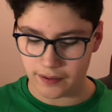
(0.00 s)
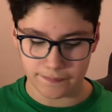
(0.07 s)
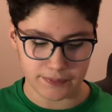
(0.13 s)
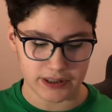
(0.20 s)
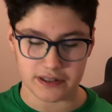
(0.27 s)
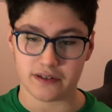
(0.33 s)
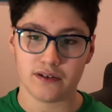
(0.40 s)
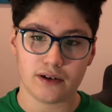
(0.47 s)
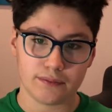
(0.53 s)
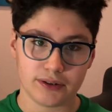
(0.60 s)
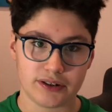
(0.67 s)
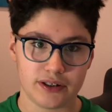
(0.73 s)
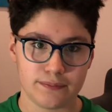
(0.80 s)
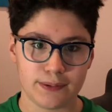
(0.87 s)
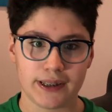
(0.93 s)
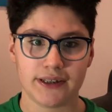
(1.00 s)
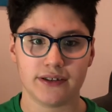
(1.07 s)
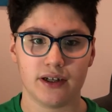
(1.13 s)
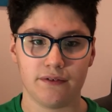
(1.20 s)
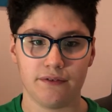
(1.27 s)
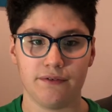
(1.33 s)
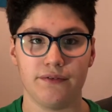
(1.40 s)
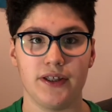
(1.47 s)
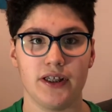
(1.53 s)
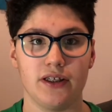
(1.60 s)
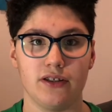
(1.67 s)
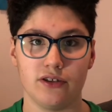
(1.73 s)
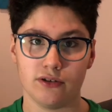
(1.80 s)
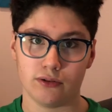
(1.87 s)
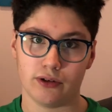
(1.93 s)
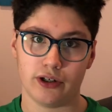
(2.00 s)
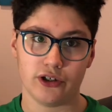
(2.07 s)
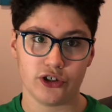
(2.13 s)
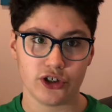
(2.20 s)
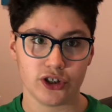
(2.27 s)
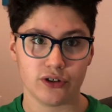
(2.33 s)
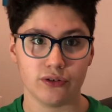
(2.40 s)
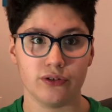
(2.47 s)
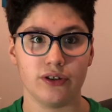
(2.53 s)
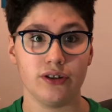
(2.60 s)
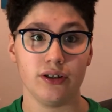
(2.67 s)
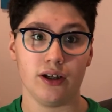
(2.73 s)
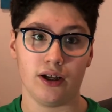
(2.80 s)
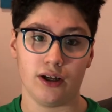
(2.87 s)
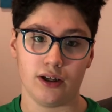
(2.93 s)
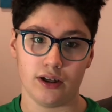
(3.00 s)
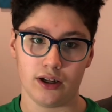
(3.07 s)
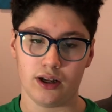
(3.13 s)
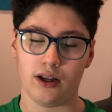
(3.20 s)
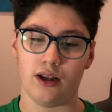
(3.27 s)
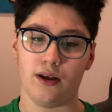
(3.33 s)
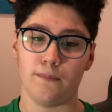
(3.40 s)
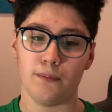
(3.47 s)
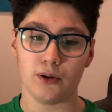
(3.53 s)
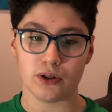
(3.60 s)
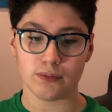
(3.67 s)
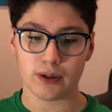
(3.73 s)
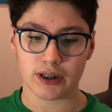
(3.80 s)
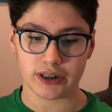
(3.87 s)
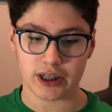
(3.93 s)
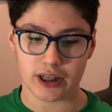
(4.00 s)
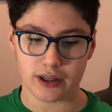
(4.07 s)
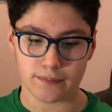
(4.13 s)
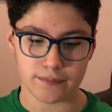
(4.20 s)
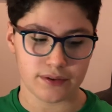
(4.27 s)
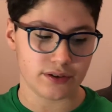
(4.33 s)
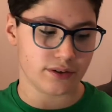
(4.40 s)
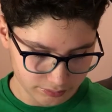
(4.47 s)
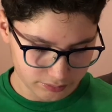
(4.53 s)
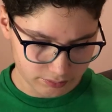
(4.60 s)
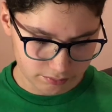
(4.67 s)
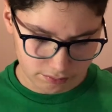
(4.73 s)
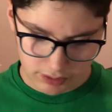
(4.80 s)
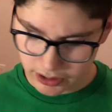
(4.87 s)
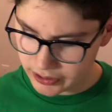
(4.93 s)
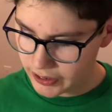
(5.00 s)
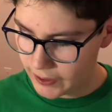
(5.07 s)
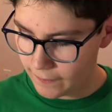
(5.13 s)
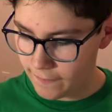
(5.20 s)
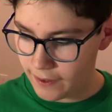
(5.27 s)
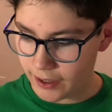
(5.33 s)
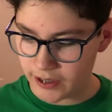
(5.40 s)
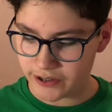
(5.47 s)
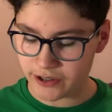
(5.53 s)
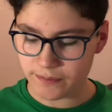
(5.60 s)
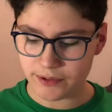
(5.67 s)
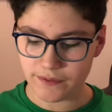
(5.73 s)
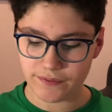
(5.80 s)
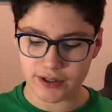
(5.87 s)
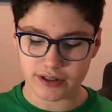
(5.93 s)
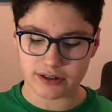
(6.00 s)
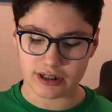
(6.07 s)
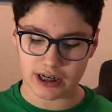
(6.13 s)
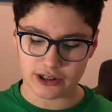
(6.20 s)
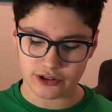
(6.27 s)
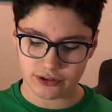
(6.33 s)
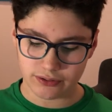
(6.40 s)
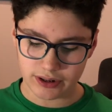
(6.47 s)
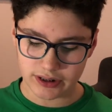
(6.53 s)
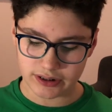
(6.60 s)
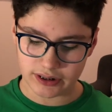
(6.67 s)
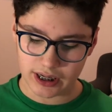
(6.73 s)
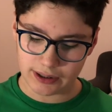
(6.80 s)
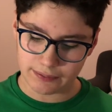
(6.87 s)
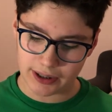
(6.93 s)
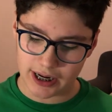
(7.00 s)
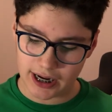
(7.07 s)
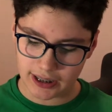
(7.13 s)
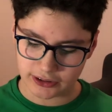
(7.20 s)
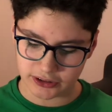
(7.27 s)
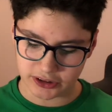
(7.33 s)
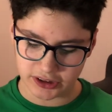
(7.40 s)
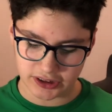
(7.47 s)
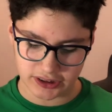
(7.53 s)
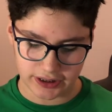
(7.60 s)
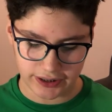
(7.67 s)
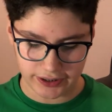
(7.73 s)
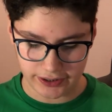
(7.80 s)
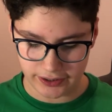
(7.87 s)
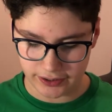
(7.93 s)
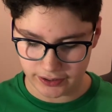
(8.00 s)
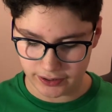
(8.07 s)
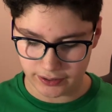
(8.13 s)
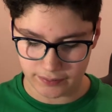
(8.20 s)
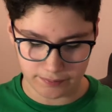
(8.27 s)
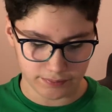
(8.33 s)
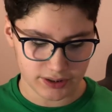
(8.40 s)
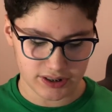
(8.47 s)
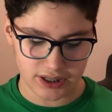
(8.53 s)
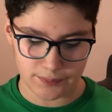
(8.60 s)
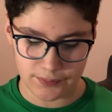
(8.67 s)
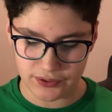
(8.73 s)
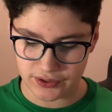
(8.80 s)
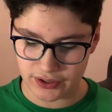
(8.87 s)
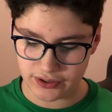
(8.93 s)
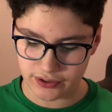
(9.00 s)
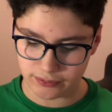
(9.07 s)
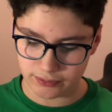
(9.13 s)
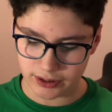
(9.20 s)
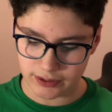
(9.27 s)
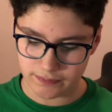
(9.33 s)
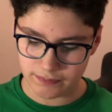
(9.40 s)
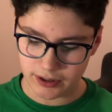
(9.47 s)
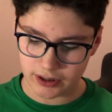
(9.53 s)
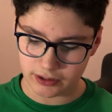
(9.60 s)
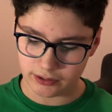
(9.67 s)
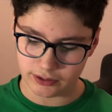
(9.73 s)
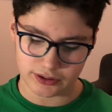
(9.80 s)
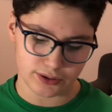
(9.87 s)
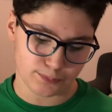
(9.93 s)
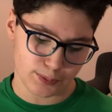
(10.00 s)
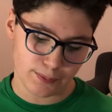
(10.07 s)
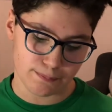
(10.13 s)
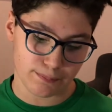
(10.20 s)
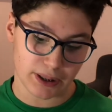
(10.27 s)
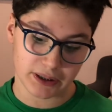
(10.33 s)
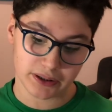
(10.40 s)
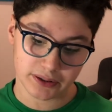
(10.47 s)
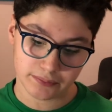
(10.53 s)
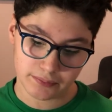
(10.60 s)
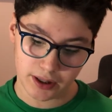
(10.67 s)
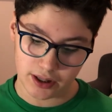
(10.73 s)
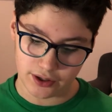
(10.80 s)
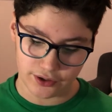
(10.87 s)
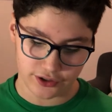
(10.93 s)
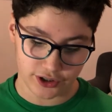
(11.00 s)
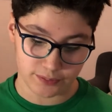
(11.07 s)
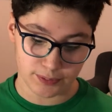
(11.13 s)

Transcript: This is obviously based off of the Sword and Shield Pokemon games. Yeah, in terms of design choice, I would actually say the Zamazenta one looks a bit better, just